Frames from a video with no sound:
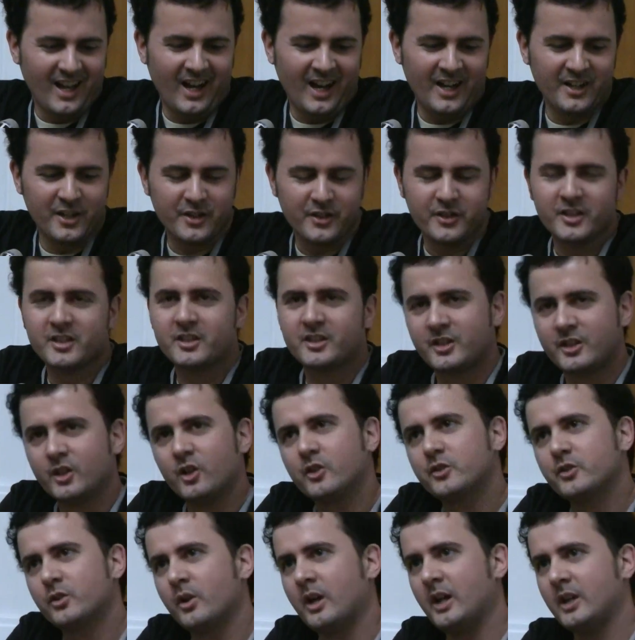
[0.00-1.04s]
And I think he
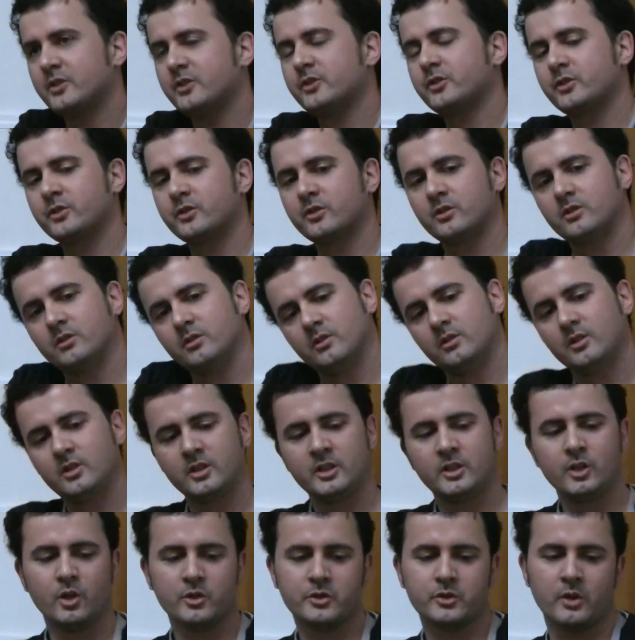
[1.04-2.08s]
also has
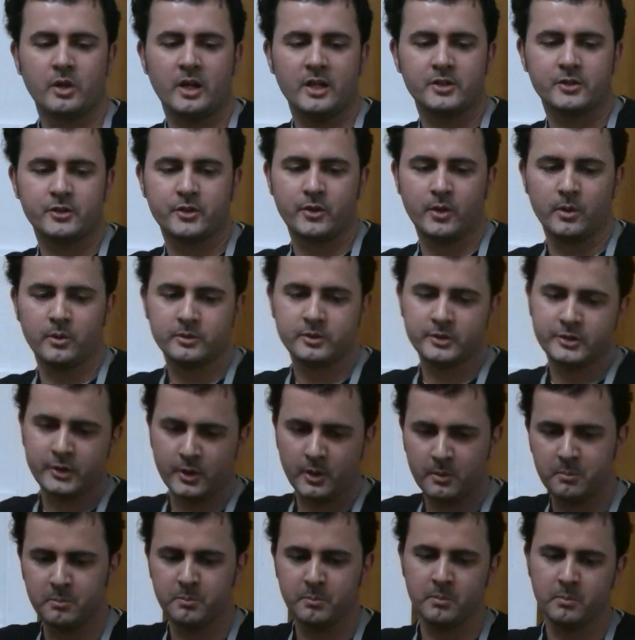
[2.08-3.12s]

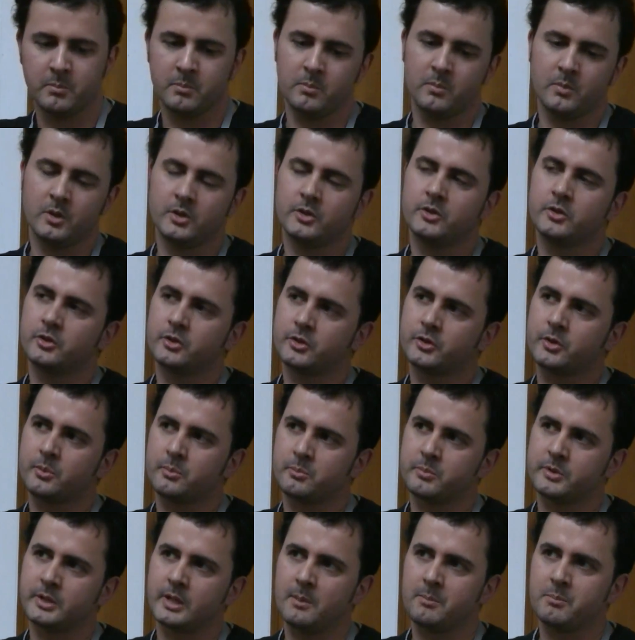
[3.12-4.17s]
some
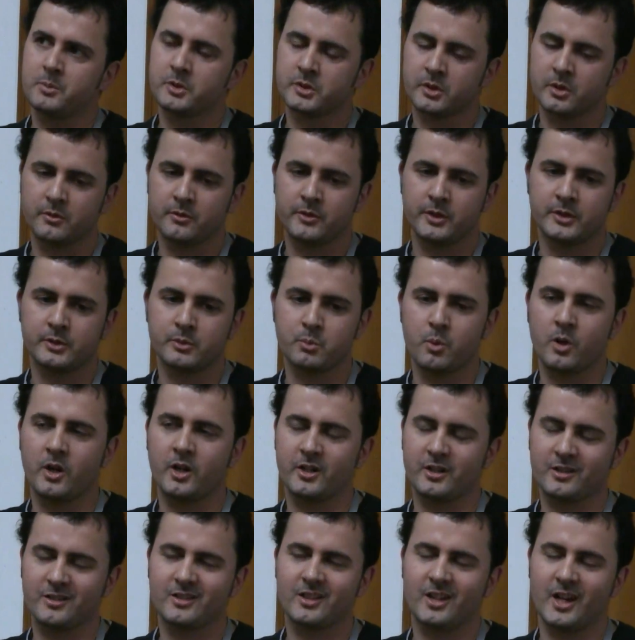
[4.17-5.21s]
samples of his
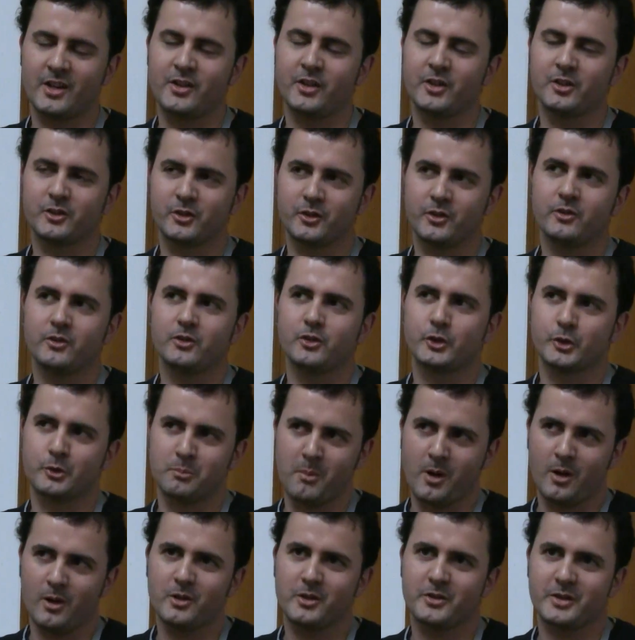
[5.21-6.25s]
work. I think
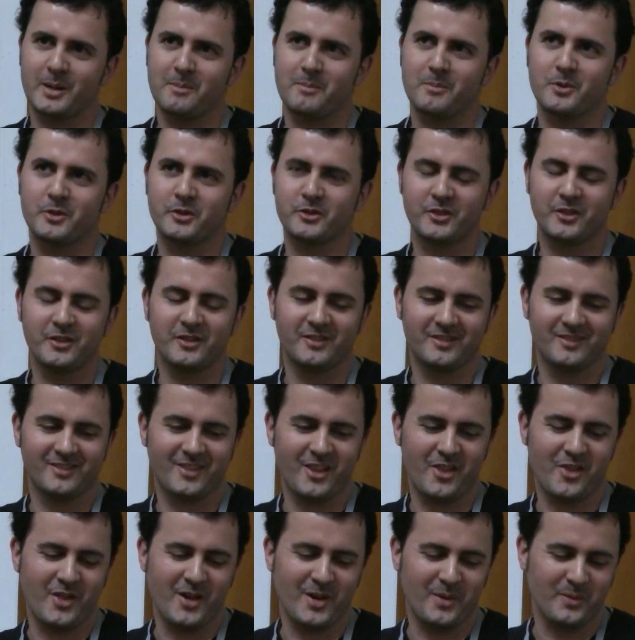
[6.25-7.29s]
smaller samples
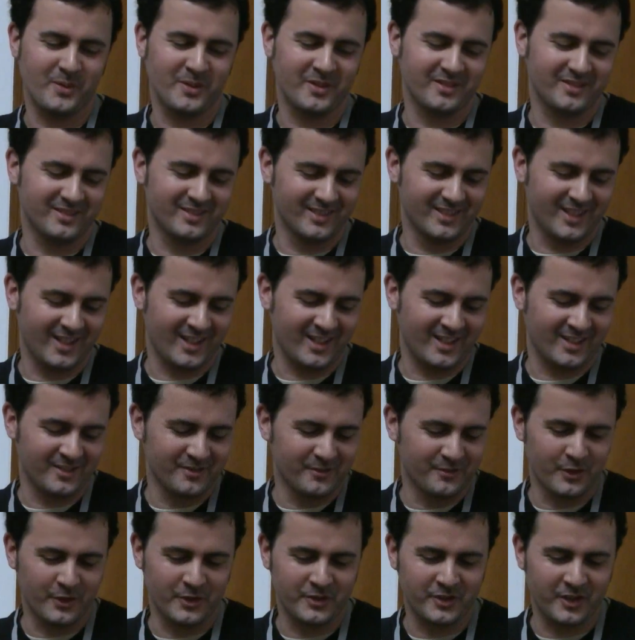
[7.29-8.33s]
than that one
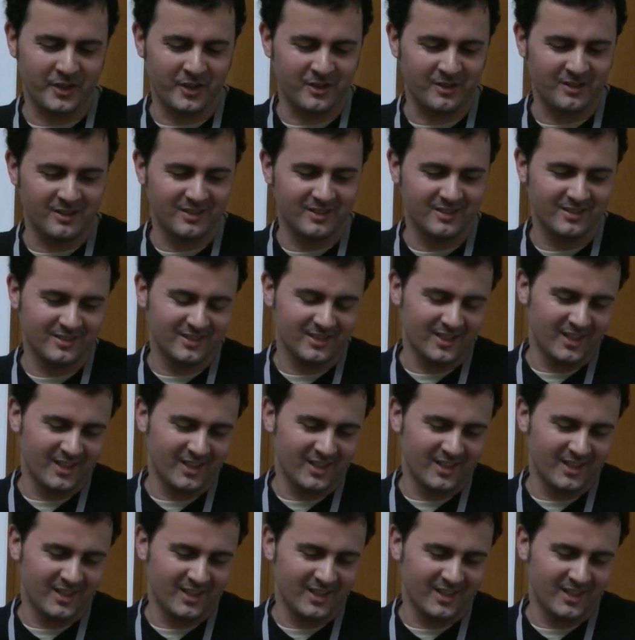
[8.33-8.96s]
for sale.